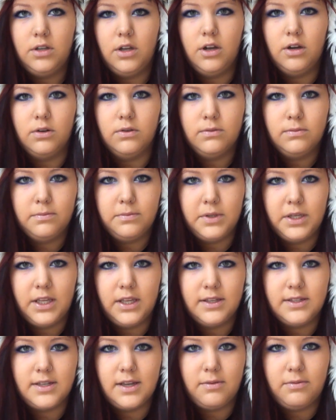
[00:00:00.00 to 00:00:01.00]
No,
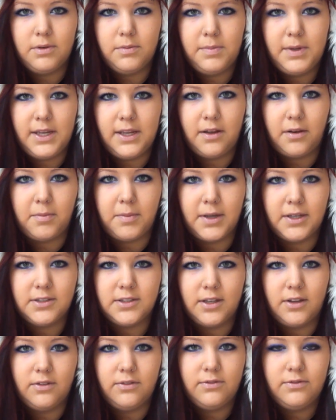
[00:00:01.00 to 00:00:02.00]
because I would pee on
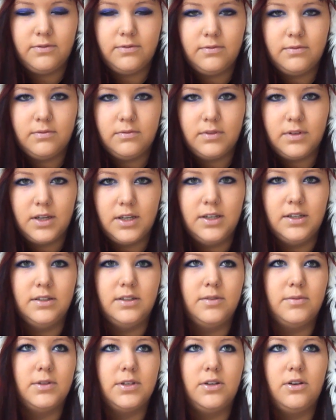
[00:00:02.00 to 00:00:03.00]
myself. And
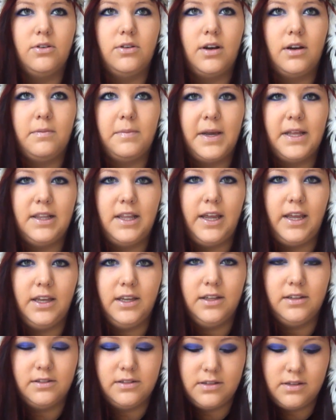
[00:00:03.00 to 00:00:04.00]
it would go down my leg
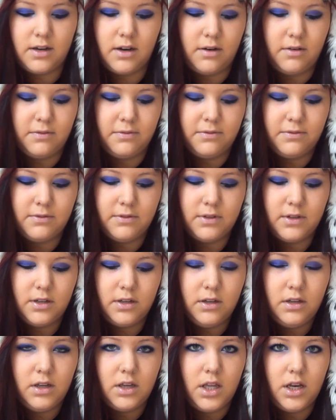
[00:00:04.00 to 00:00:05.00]
instead of
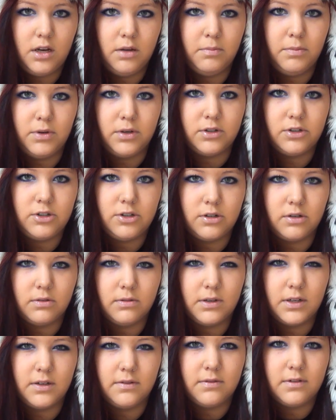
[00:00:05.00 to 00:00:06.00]
in a bush or
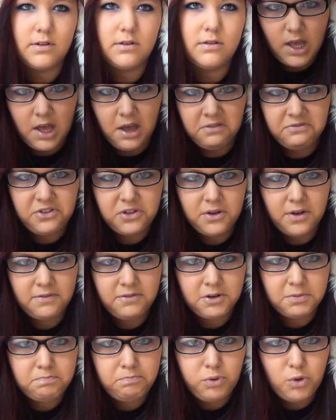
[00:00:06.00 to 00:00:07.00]
whatever. Have you
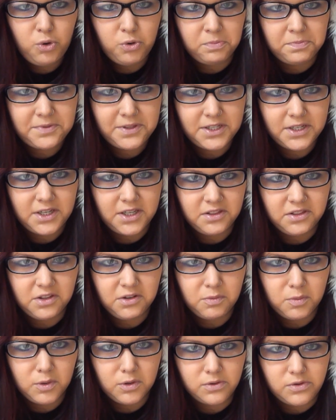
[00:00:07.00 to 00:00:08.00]
ever pooped in the
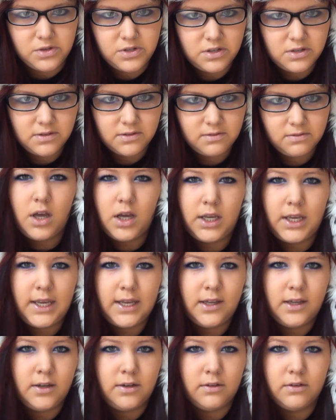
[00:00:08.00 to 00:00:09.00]
woods?
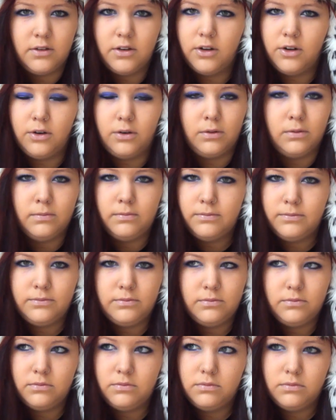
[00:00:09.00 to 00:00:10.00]
Again, no.
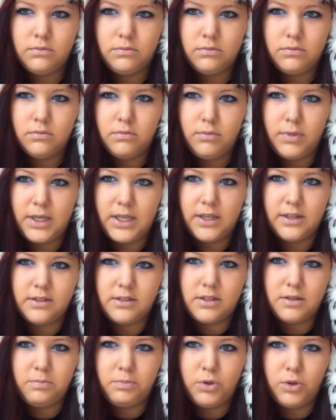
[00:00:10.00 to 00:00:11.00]

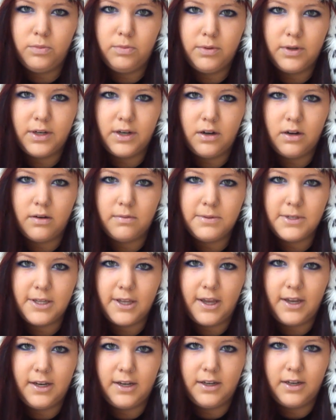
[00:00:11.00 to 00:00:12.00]
Because the poop would end up
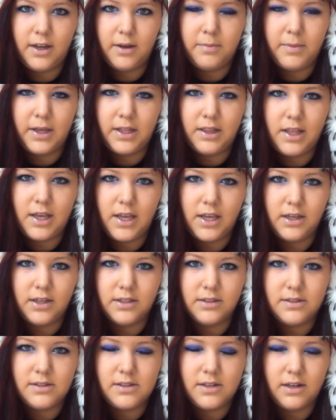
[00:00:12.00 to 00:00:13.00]
sliding down my leg
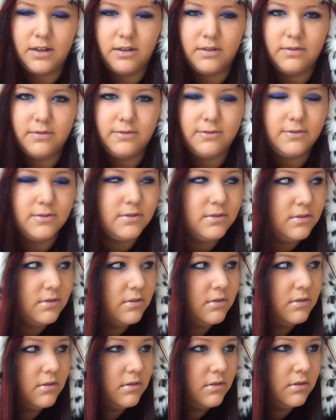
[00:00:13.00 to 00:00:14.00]
instead of
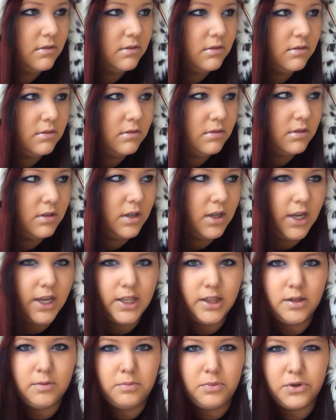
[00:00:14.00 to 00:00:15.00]

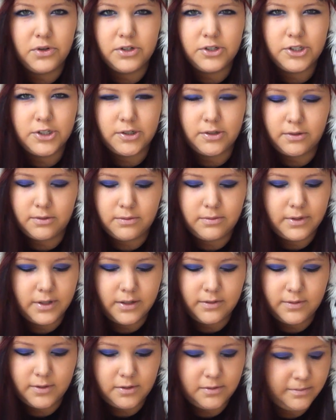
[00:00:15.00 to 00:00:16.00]
in the bush or
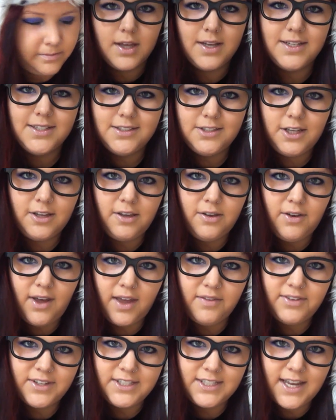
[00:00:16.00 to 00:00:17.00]
whatever. Do you
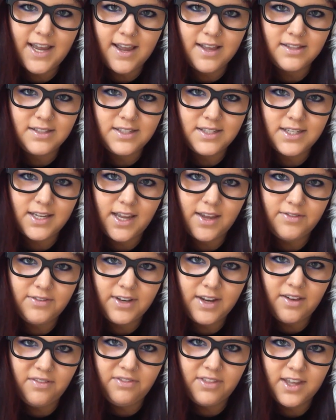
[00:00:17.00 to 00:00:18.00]
ever dance even
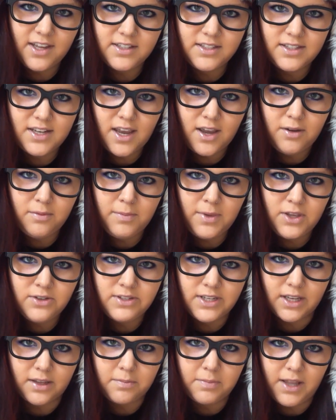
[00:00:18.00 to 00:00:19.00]
if there's no
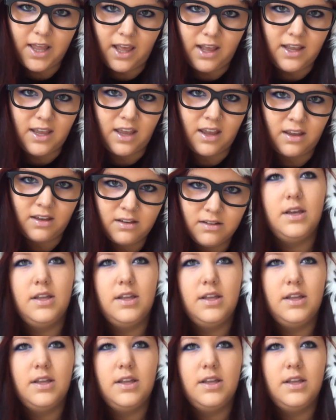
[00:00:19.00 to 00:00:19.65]
music playing?